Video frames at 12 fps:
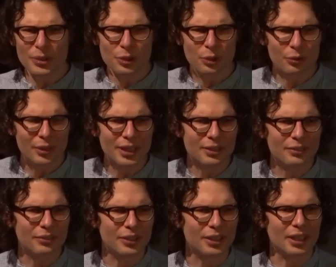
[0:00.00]
sort of written
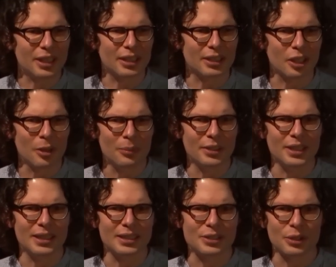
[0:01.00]
for
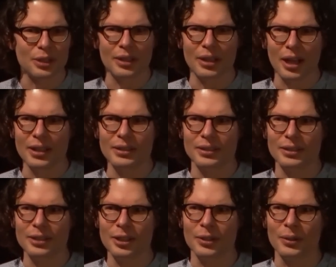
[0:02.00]
comedy,
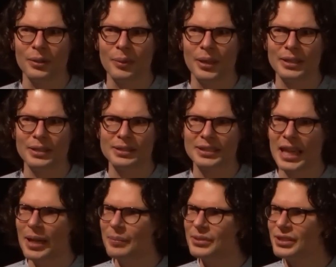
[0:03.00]
when
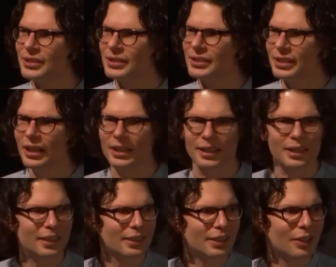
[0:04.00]
Sam sung it
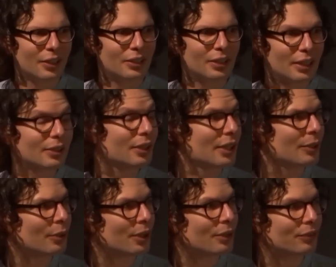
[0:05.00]
on I think
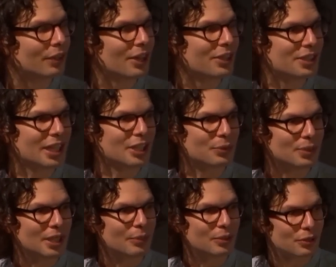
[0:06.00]
one of the last takes we
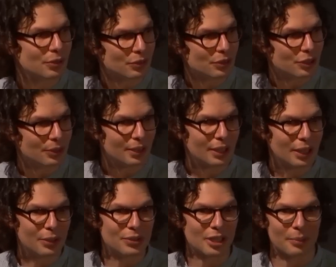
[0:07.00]
did, we were sort of just doing a
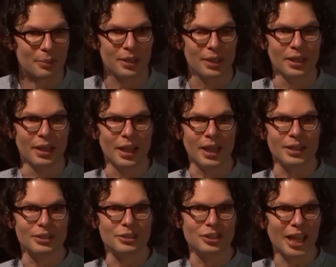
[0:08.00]
close up,
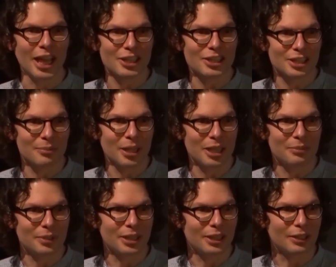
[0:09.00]
and she actually made
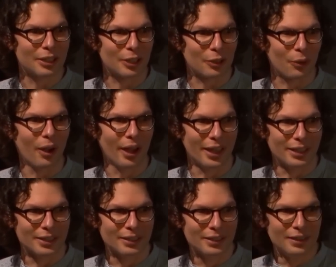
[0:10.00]
me like cry.
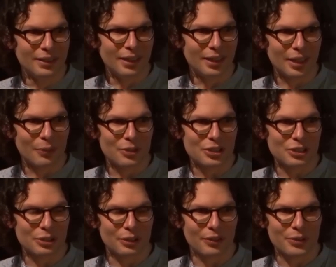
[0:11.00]
And I wasn't
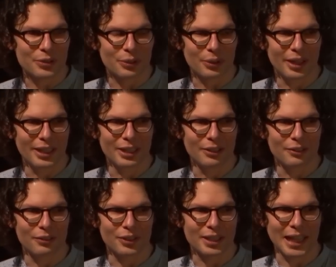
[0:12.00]
sure if I was crying
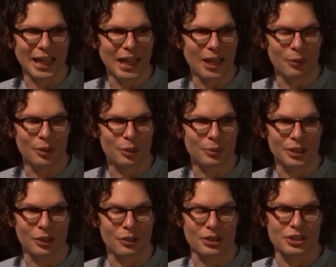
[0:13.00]
for the cow or that we'd
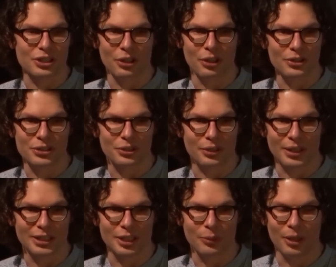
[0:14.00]
got the shot or I
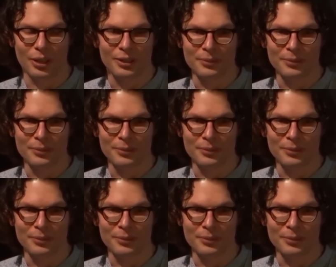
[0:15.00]
don't know what.